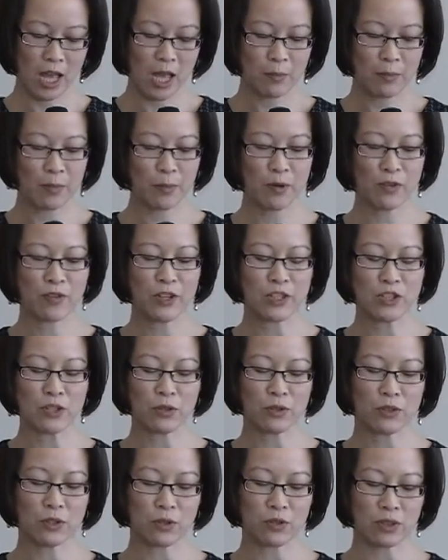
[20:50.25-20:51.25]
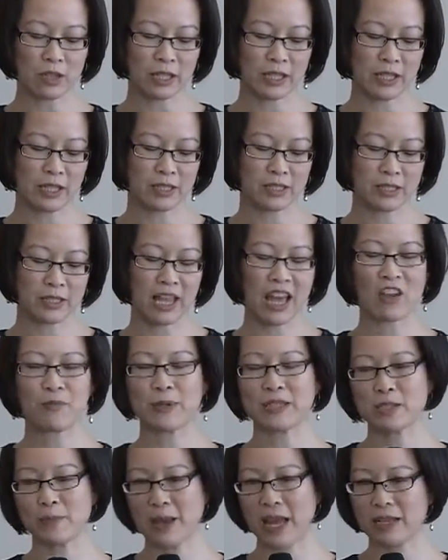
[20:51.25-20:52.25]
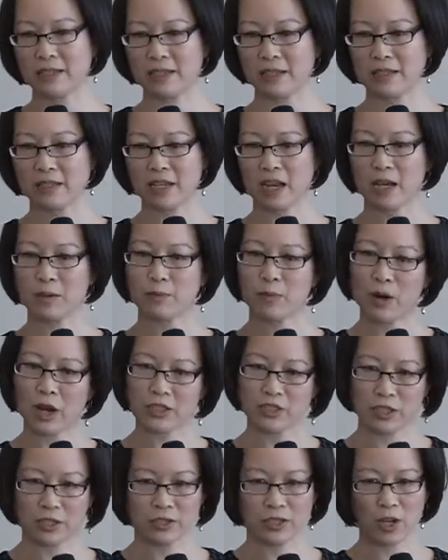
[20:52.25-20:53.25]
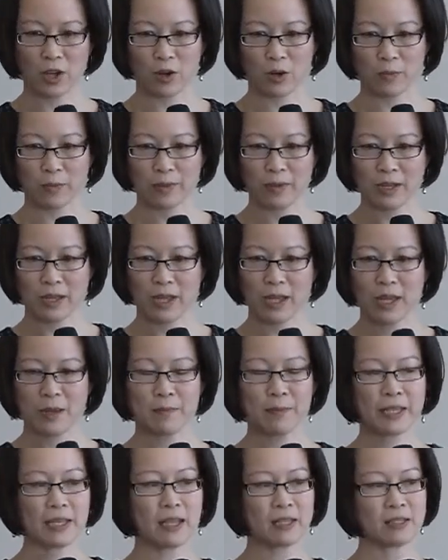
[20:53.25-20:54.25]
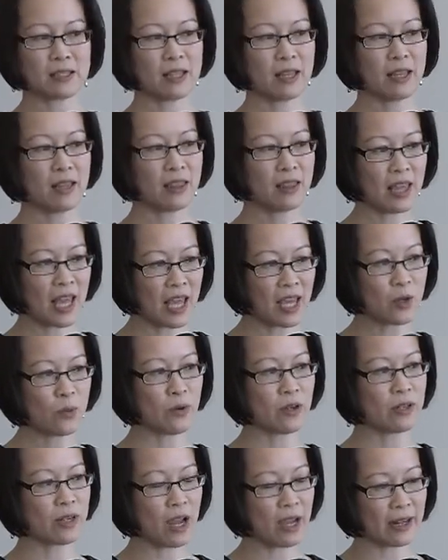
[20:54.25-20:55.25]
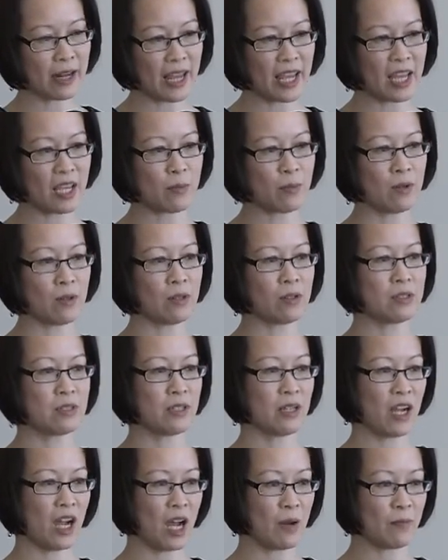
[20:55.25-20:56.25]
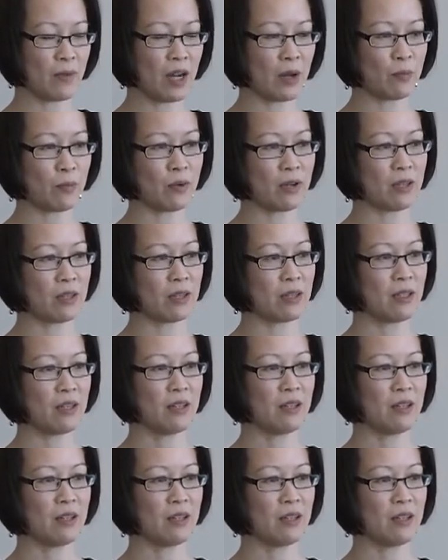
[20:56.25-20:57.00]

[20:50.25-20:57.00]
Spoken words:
but provincial youth leagues have been dependent on Project Hope because they were not able to come up with